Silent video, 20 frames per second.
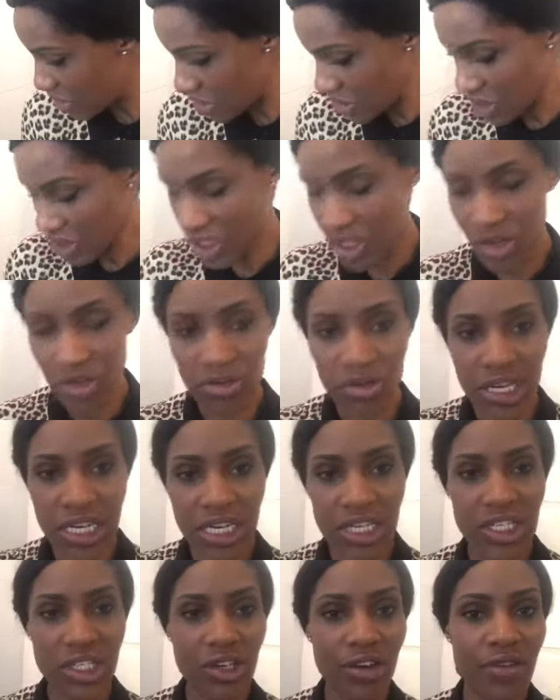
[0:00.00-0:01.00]
just going to
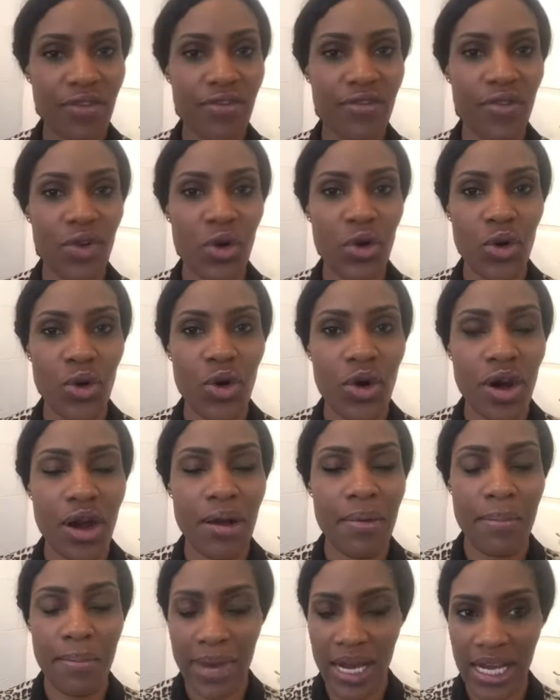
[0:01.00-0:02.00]
reach for
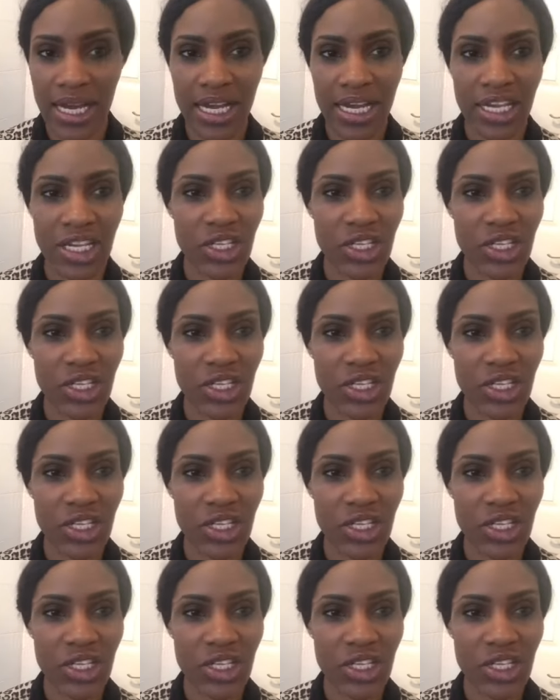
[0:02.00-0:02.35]
my